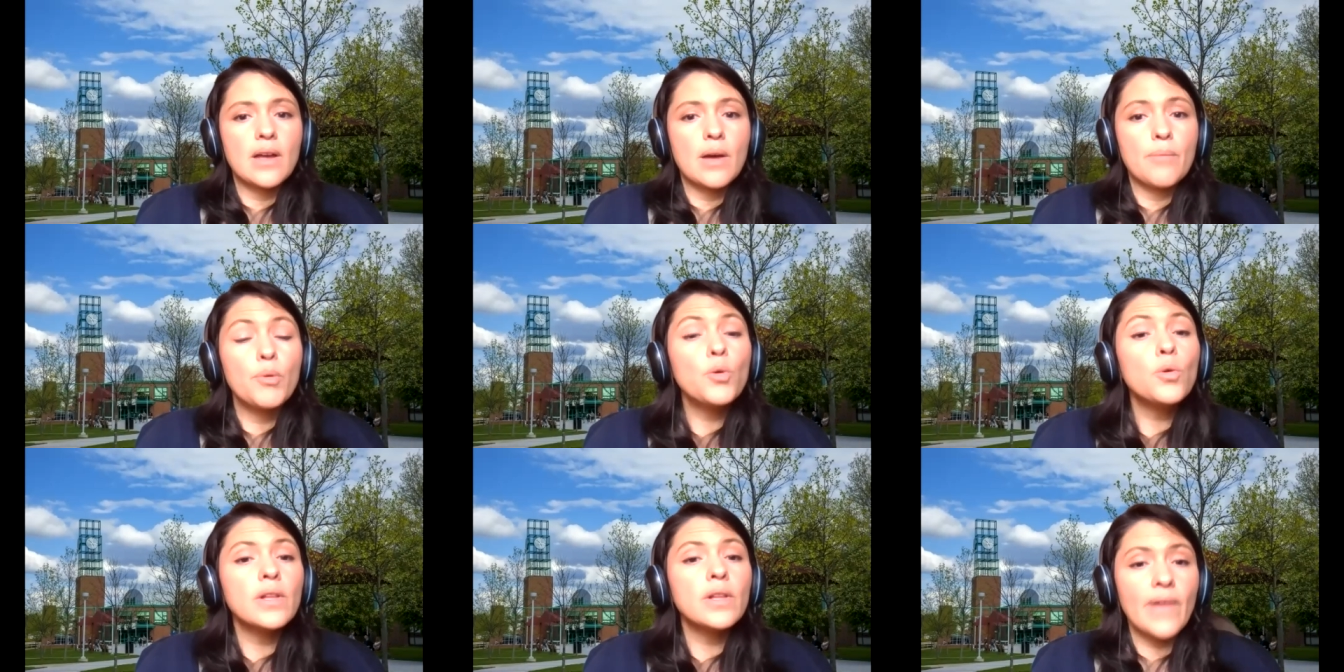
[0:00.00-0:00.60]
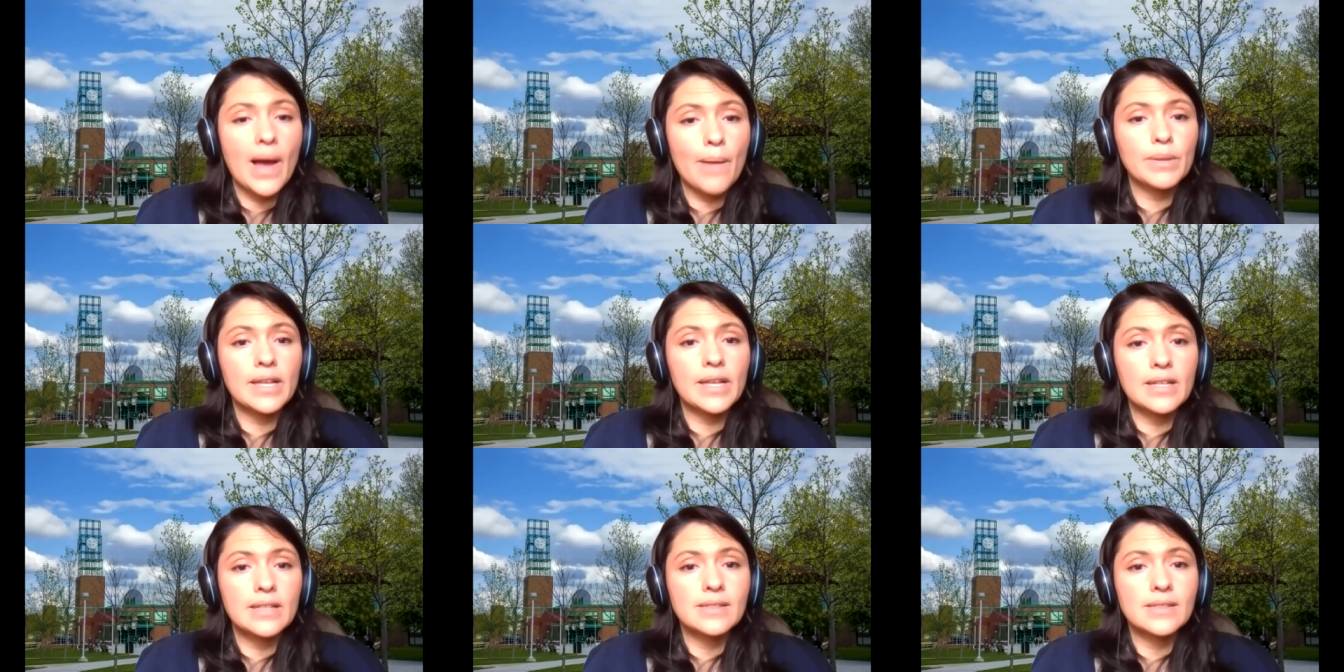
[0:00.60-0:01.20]
a pool of
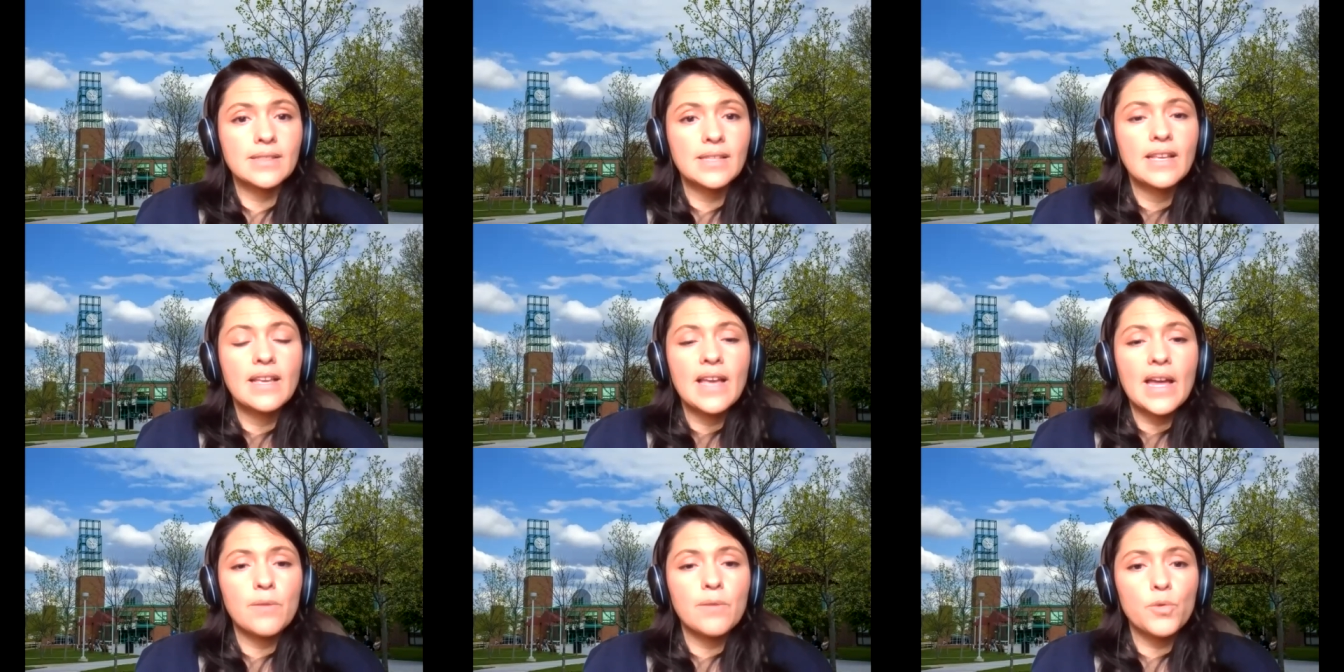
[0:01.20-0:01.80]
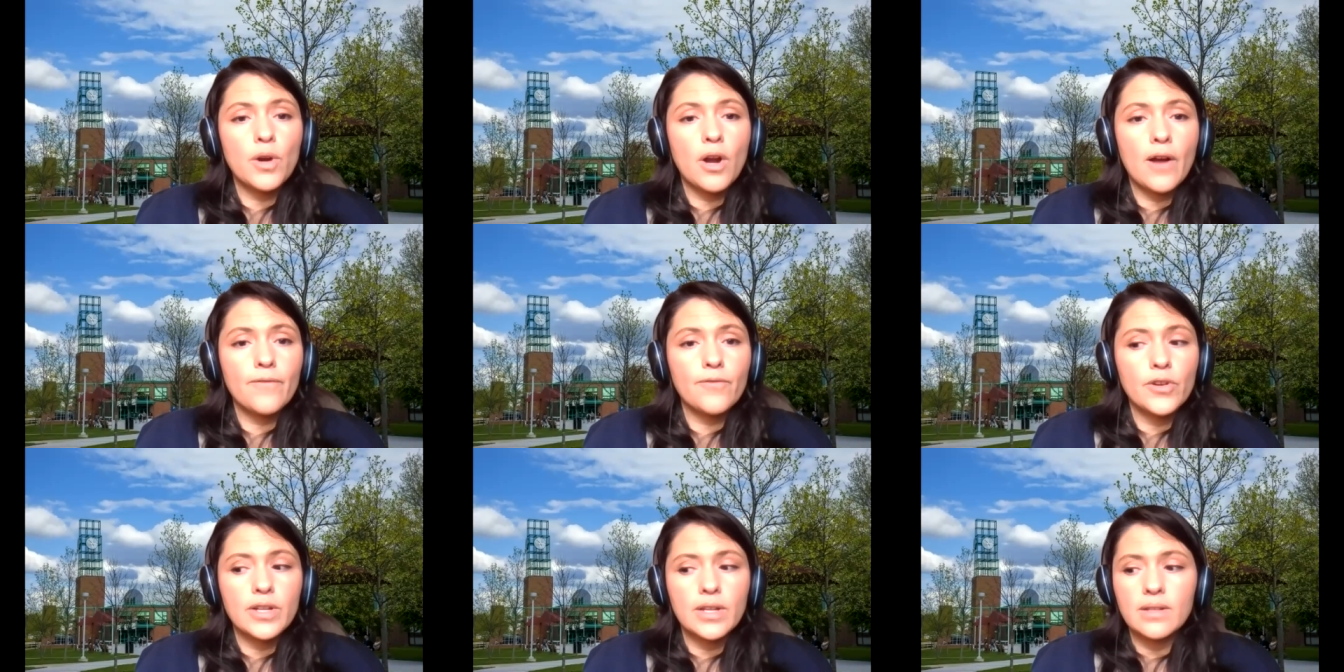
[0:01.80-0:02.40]
applicants, and we're
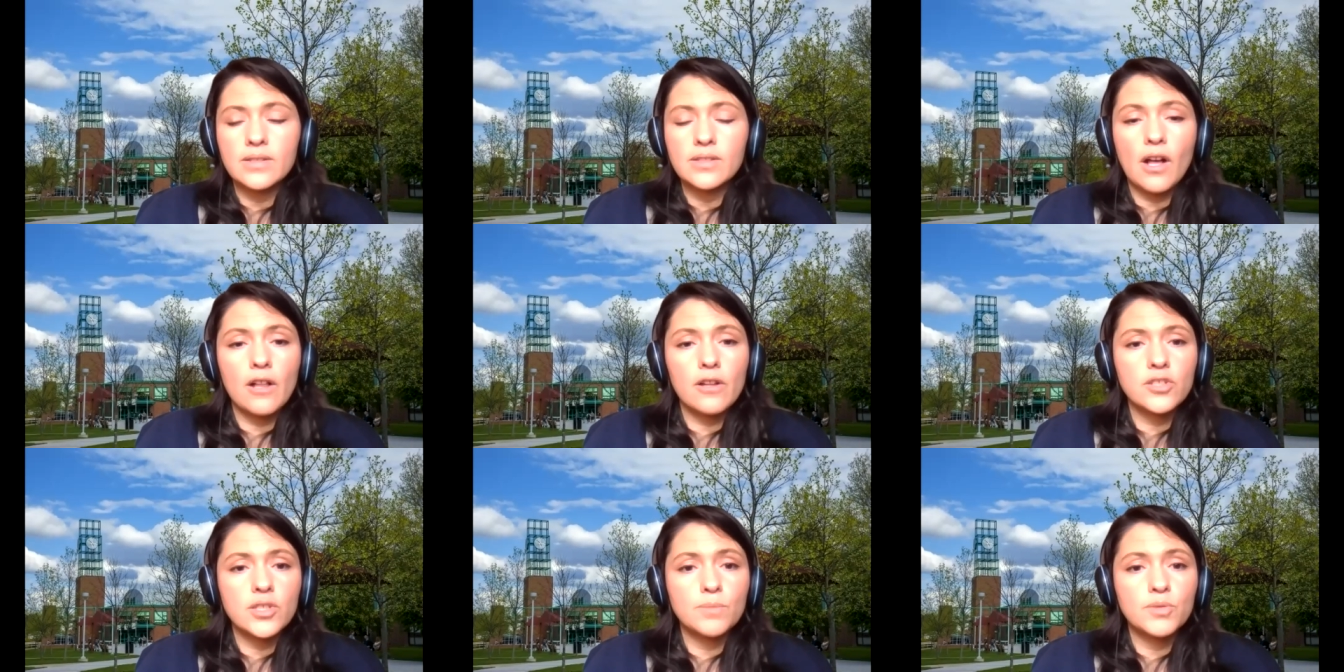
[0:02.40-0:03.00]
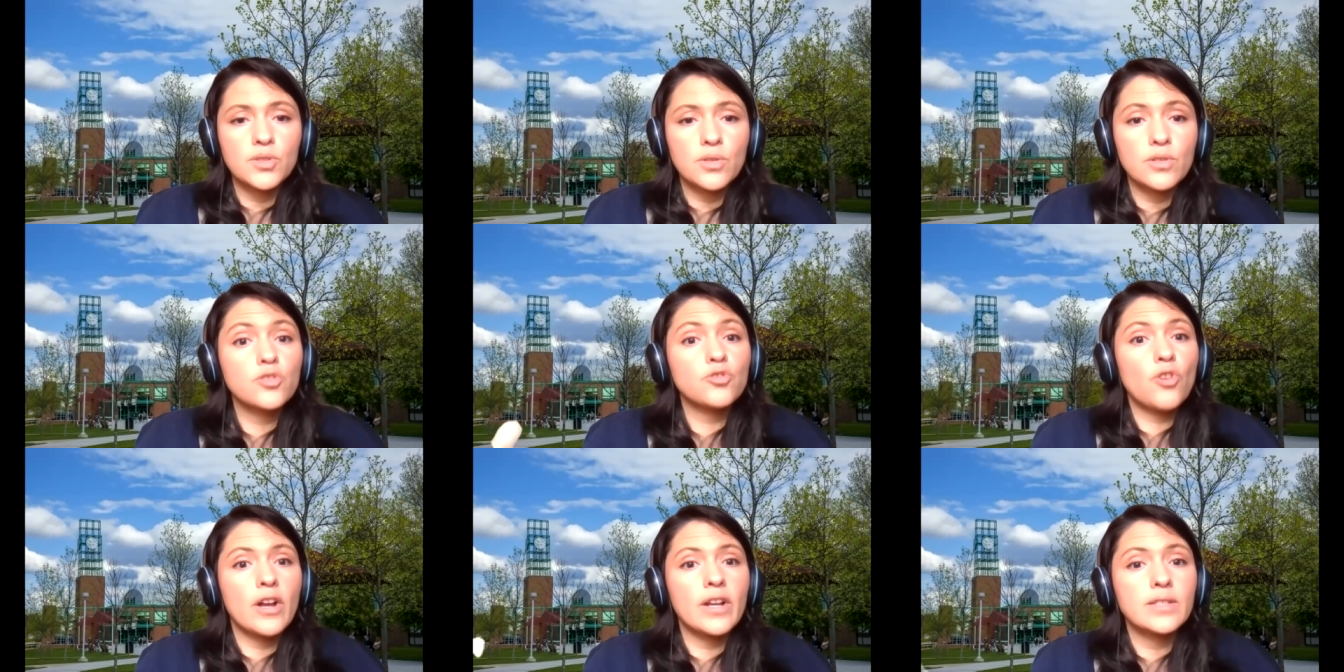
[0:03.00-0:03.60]
offering scholarships to the
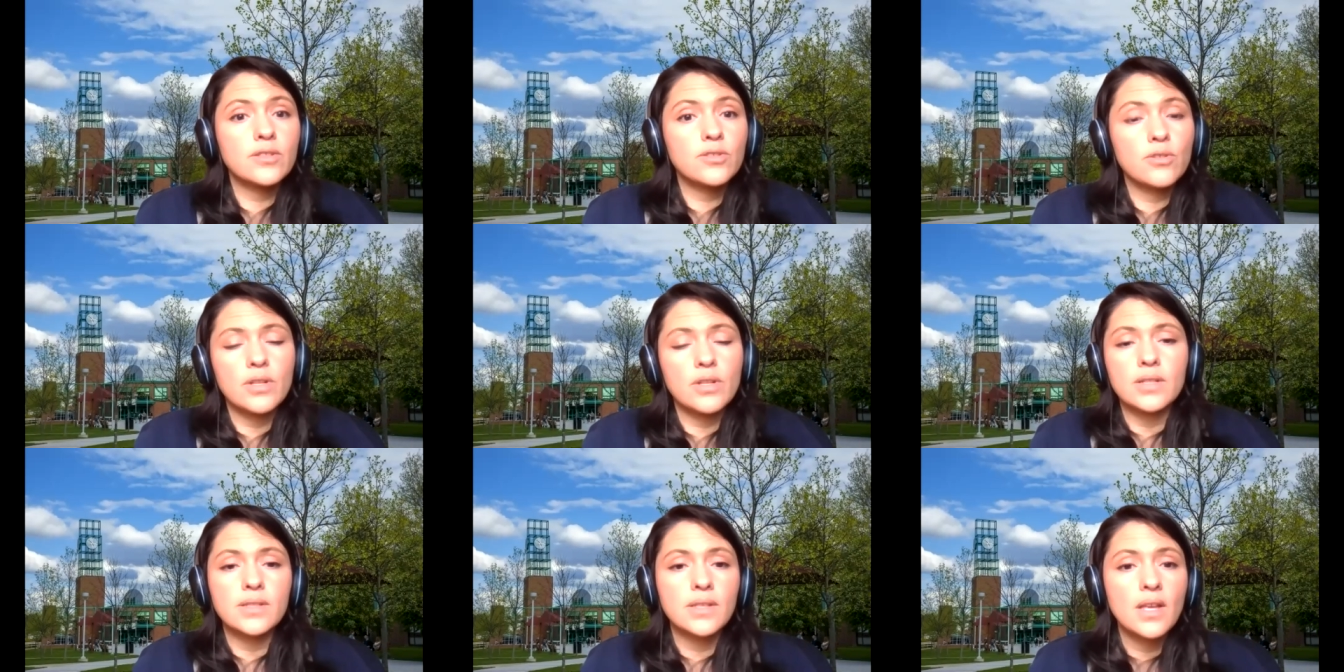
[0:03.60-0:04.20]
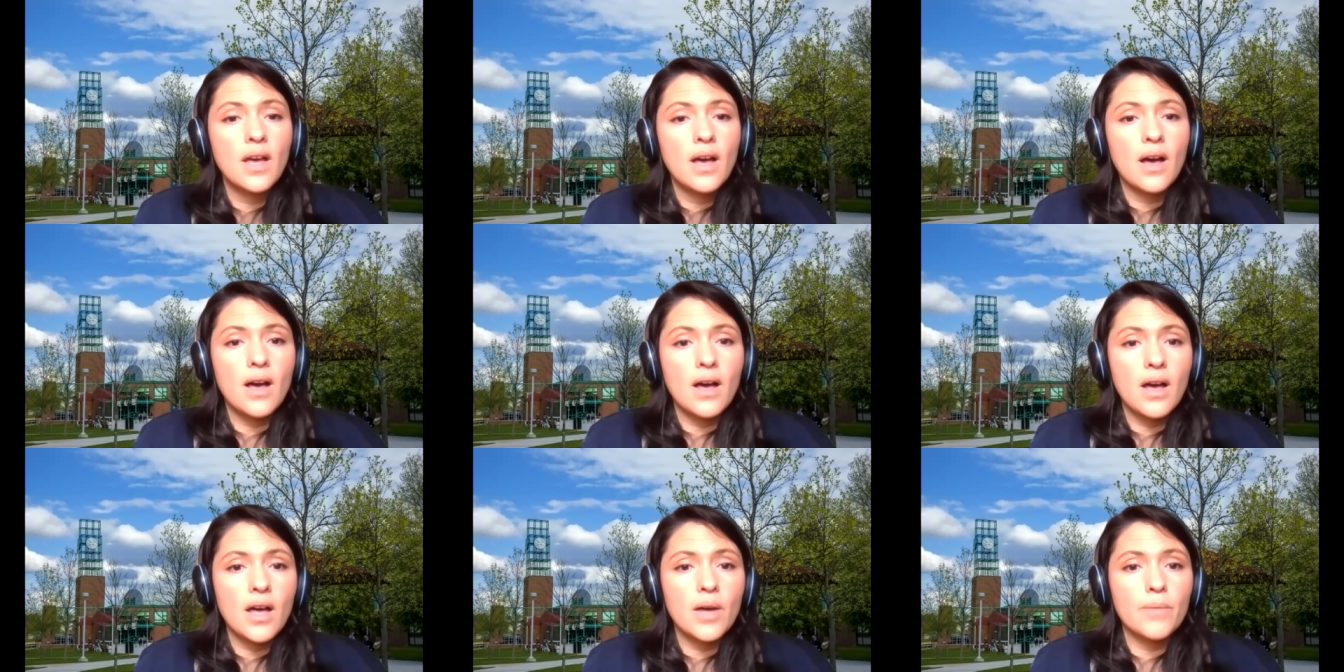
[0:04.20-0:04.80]
strongest students
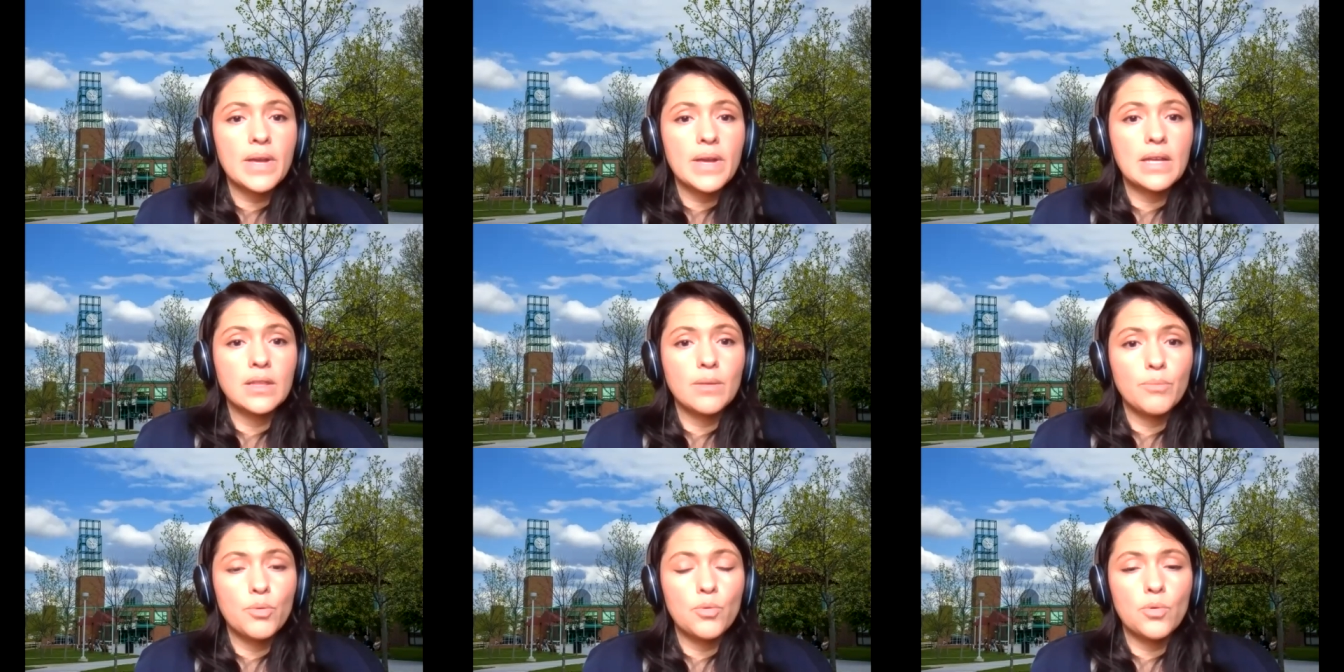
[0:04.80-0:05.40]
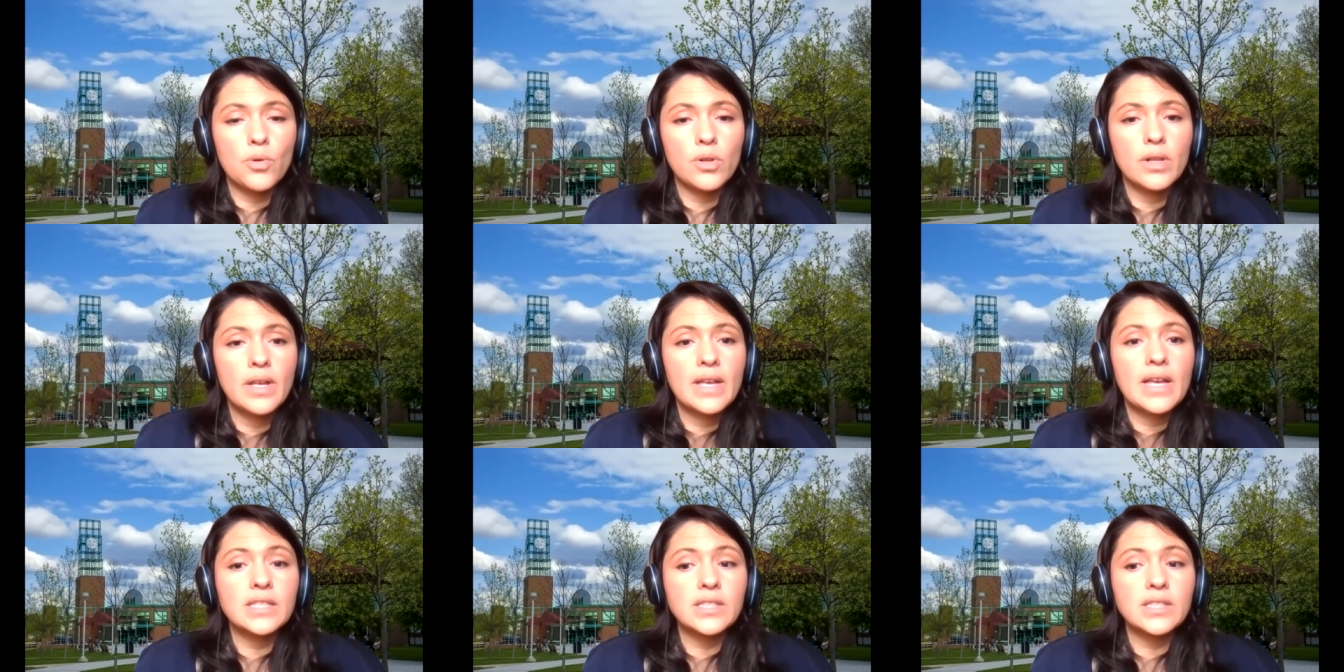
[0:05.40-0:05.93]
um, in the pool.